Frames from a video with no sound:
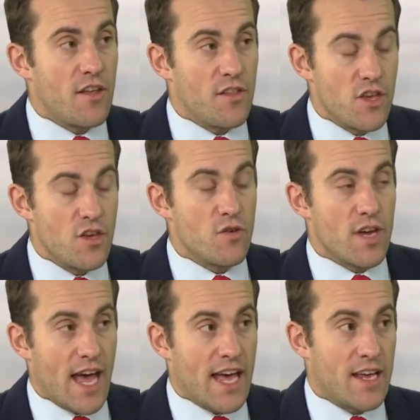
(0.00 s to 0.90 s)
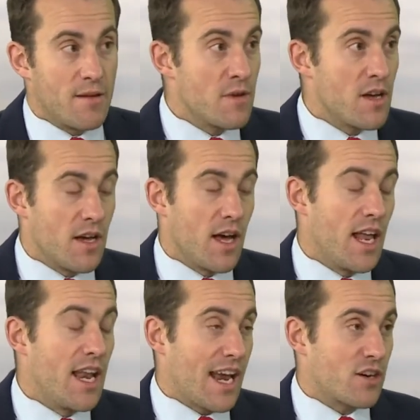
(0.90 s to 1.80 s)
the UK
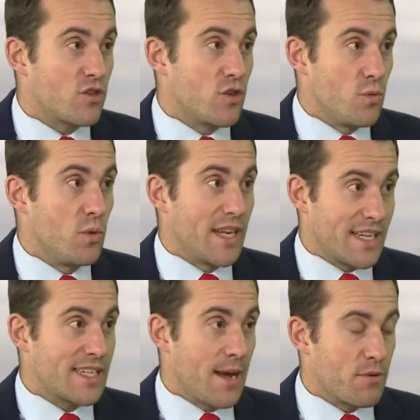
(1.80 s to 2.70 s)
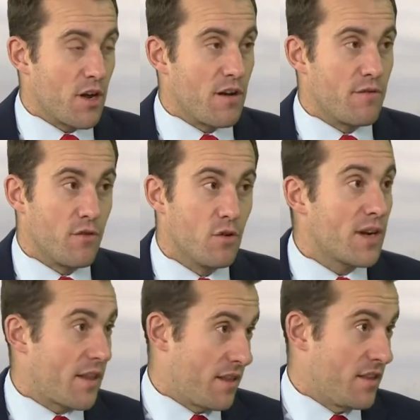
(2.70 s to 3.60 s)
electorate will accept going forward?
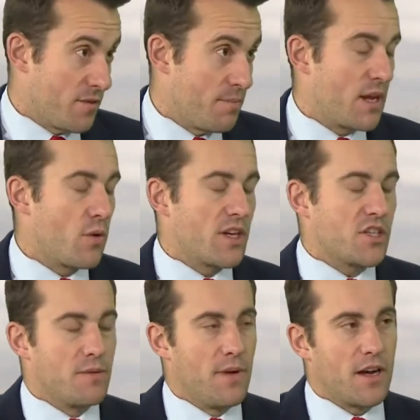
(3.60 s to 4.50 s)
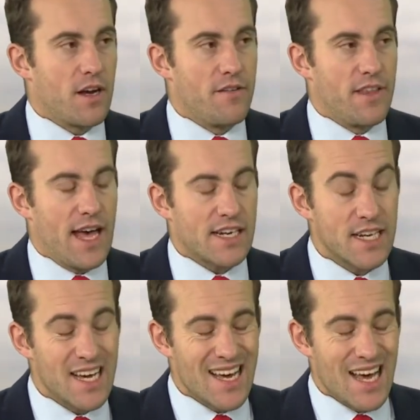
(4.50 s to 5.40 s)
I think there's a big question mark over that.
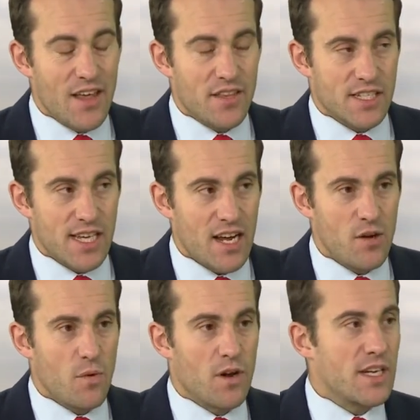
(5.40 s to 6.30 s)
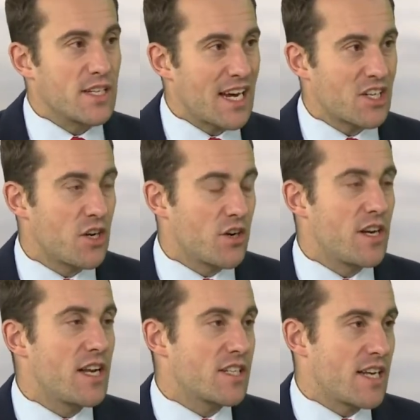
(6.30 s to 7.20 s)
The second one is actually on an
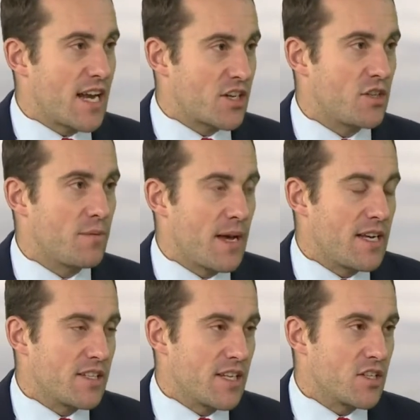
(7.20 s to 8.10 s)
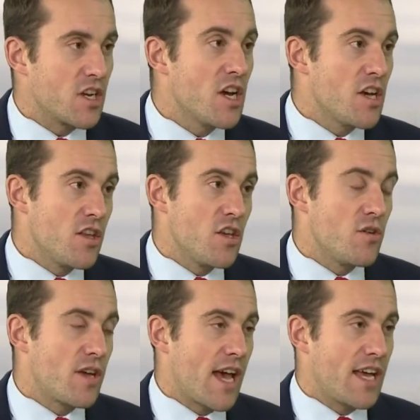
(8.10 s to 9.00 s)
international basis. The
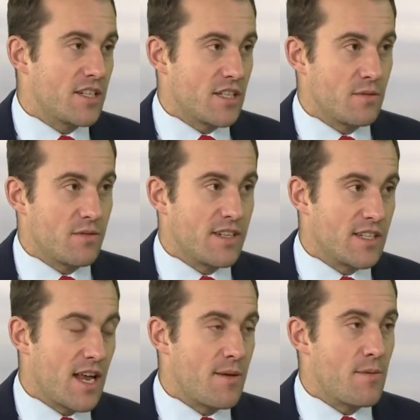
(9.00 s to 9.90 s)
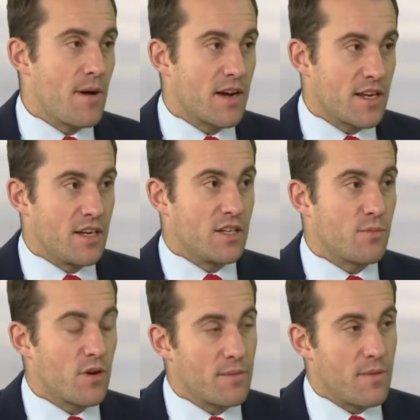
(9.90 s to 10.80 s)
UK, in terms of its labour market and its
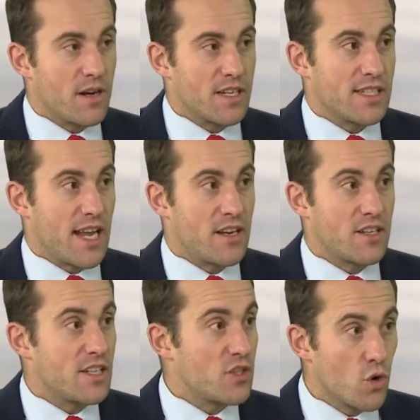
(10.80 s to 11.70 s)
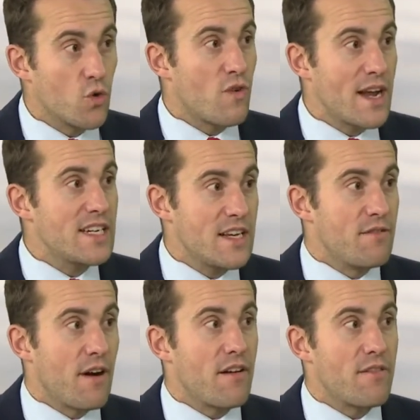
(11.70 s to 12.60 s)
product market standards, is already
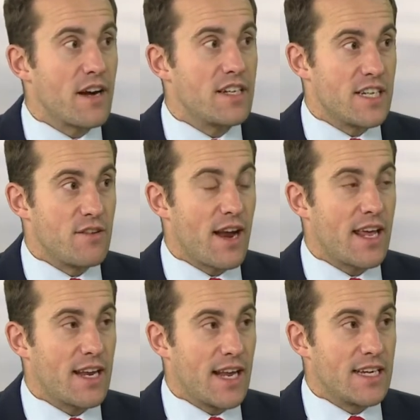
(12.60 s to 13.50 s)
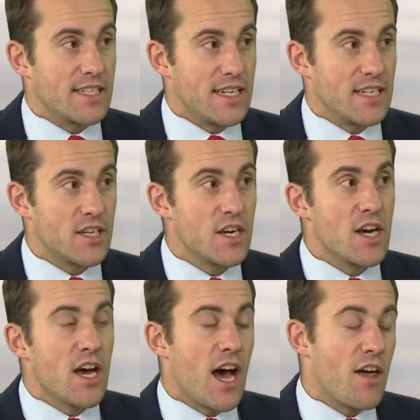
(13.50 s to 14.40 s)
very, very deregulated.
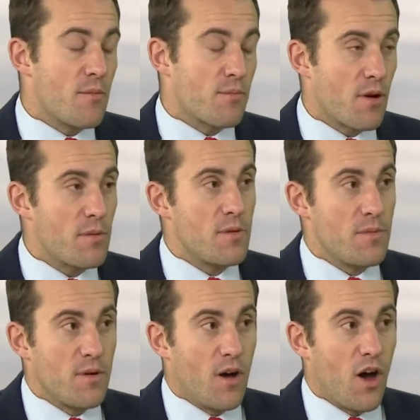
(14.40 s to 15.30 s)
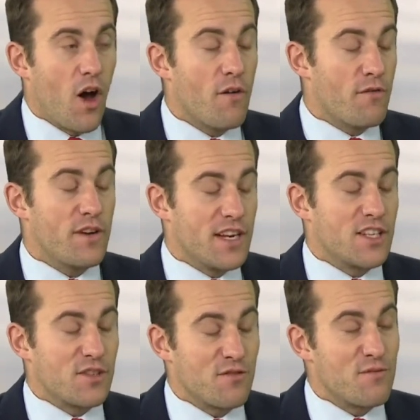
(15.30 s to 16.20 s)
The problem often
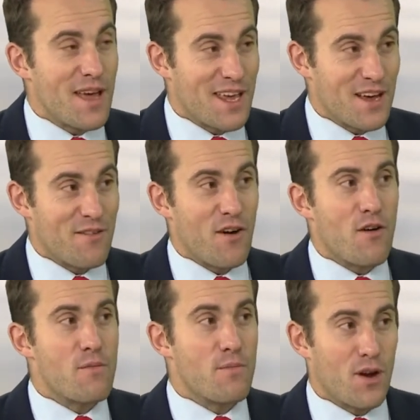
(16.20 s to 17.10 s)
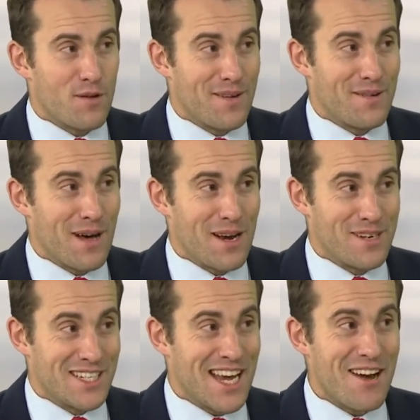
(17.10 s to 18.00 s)
is the making of our own
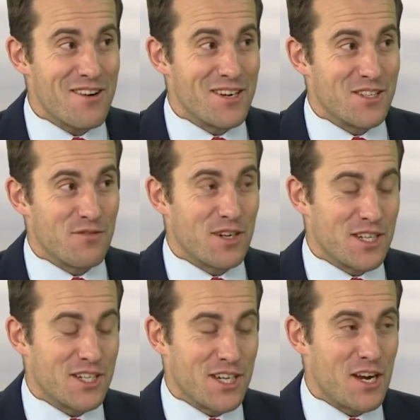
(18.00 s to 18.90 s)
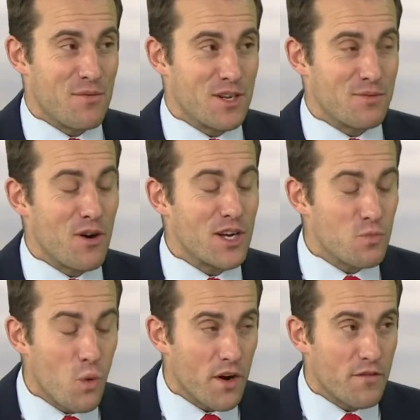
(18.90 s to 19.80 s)
parliamentarians, of which Jacob Rees-Mogg is
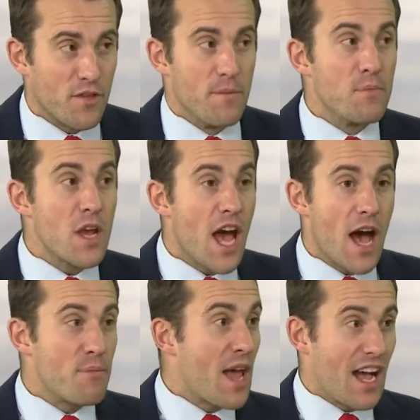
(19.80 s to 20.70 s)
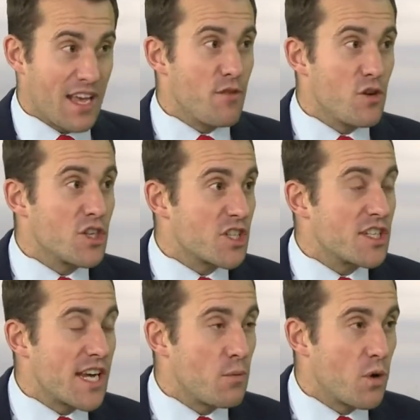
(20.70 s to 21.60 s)
one of them. I'll give you just
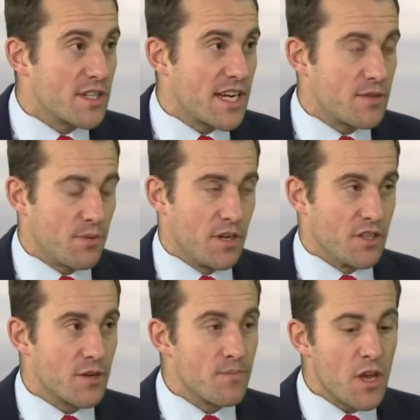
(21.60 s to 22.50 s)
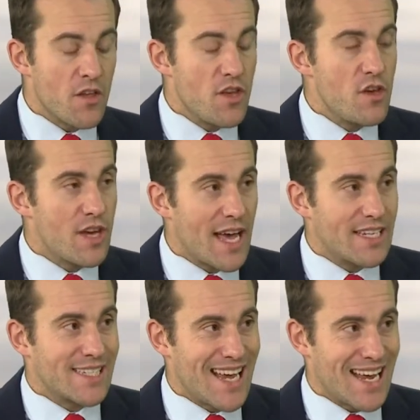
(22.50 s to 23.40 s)
one data point. The UK's
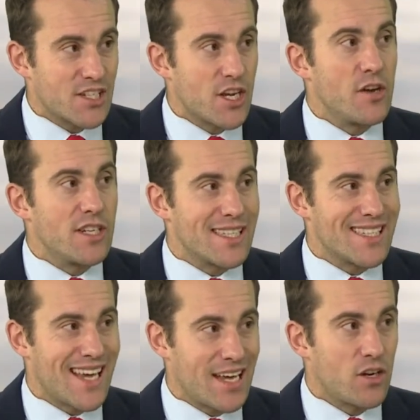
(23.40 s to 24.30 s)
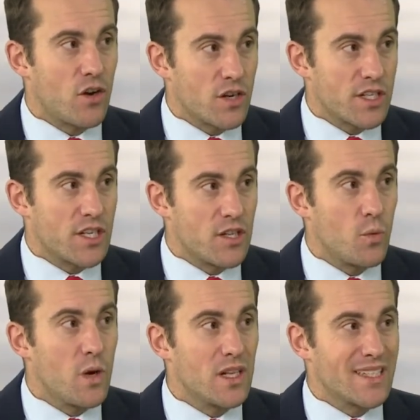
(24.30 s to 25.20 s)
tax code is the second longest in the
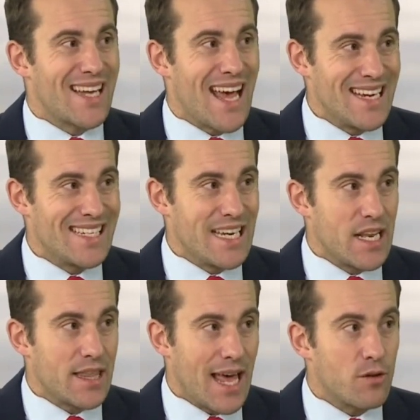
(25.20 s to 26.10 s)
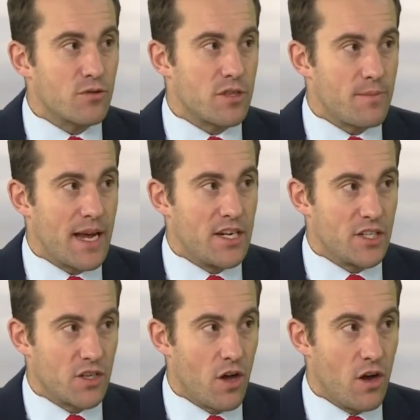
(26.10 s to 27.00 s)
world at 18,000
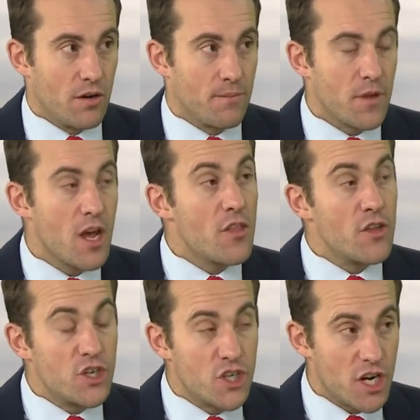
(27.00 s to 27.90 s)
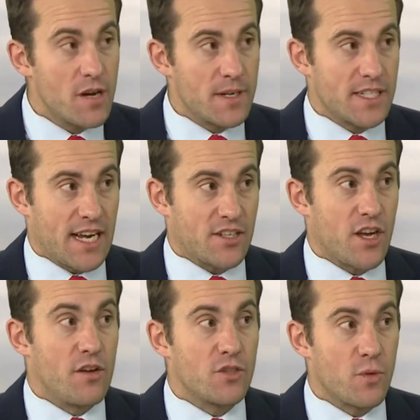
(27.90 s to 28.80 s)
pages long. The German tax
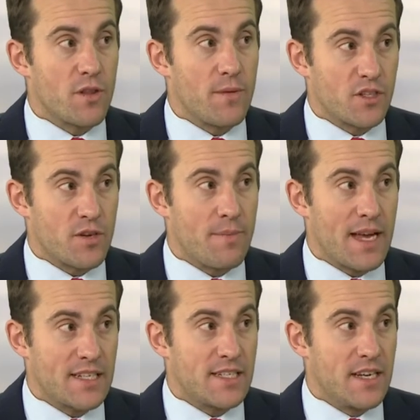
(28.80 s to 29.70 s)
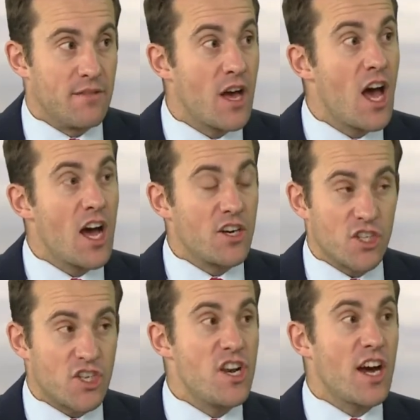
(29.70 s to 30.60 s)
code is one of the most competitive at
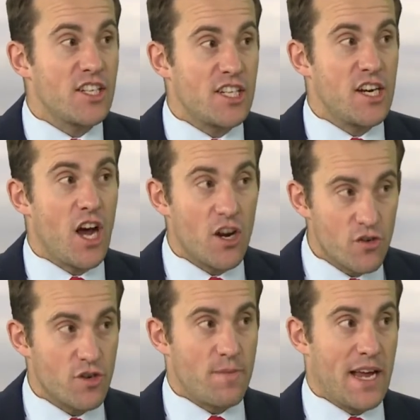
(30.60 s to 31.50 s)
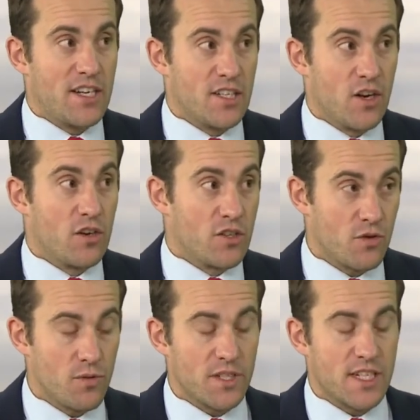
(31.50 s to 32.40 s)
just 1,900 pages long, so
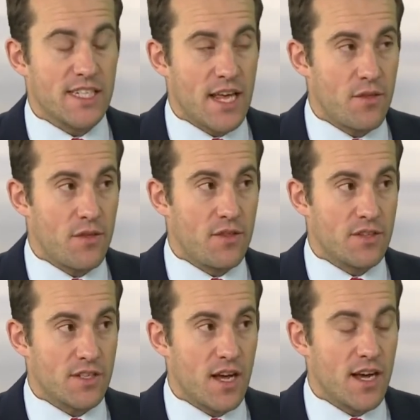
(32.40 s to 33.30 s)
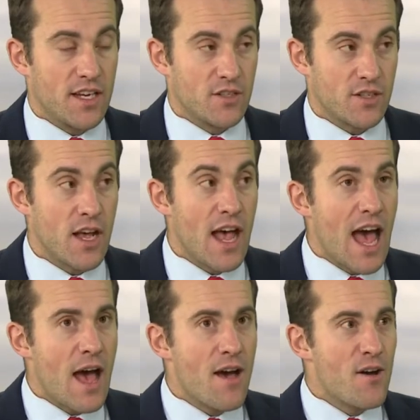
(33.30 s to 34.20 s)
almost a tenth of the size.
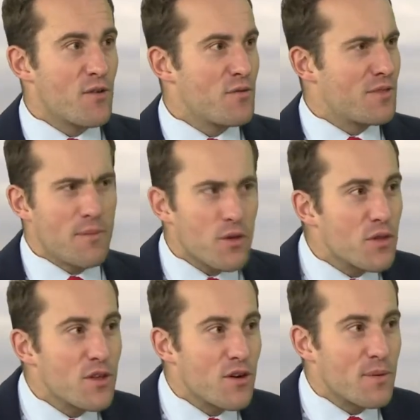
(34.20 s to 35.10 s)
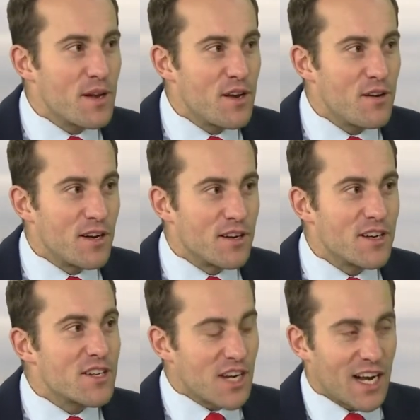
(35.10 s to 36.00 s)
They're both in the European Union.
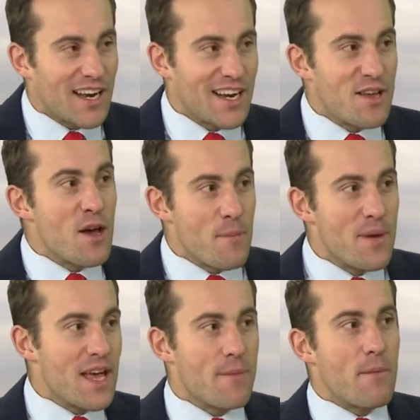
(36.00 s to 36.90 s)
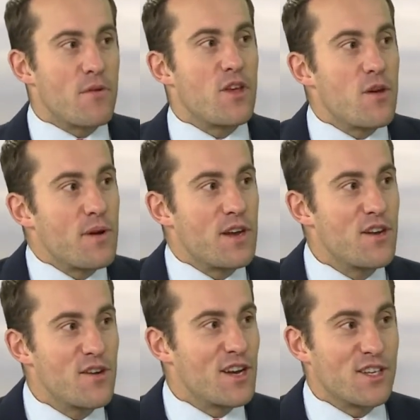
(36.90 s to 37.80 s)
So clearly, being a member of the European
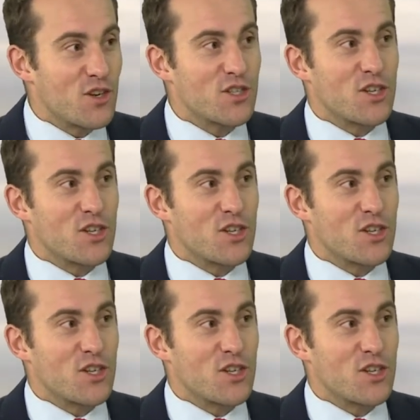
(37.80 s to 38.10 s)
Union is not a